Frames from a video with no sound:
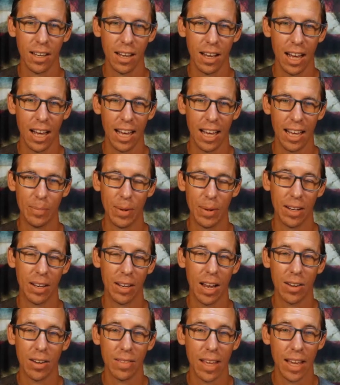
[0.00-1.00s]
Um, and a
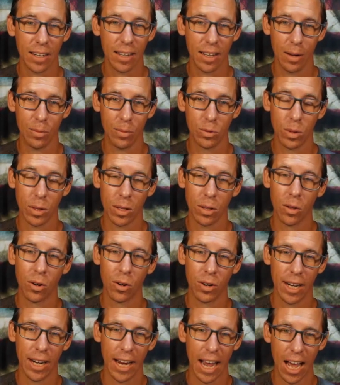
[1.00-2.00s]
lot of that comes with
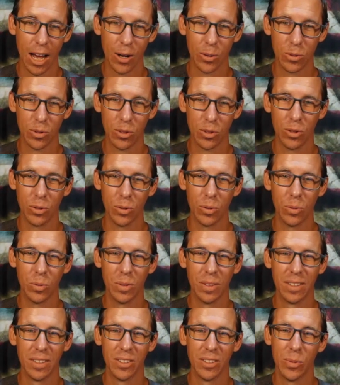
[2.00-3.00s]
learning how to
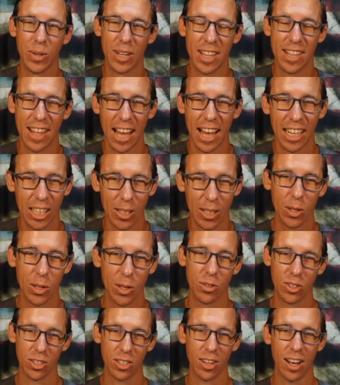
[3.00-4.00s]
do exactly what you
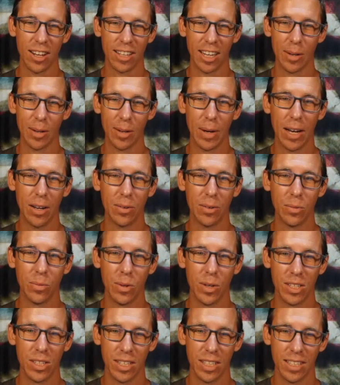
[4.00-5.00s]
were just talking about,
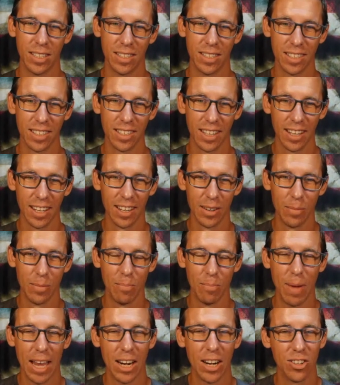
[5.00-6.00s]
which is
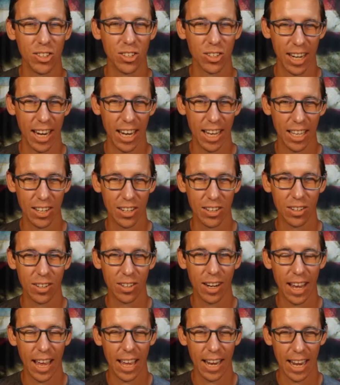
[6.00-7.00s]
manage your
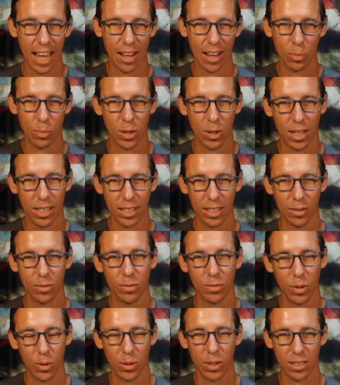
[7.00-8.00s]
calendar and have
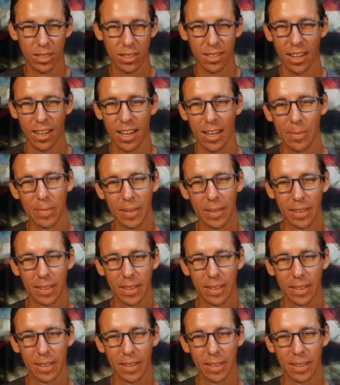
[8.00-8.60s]
productive, focused time.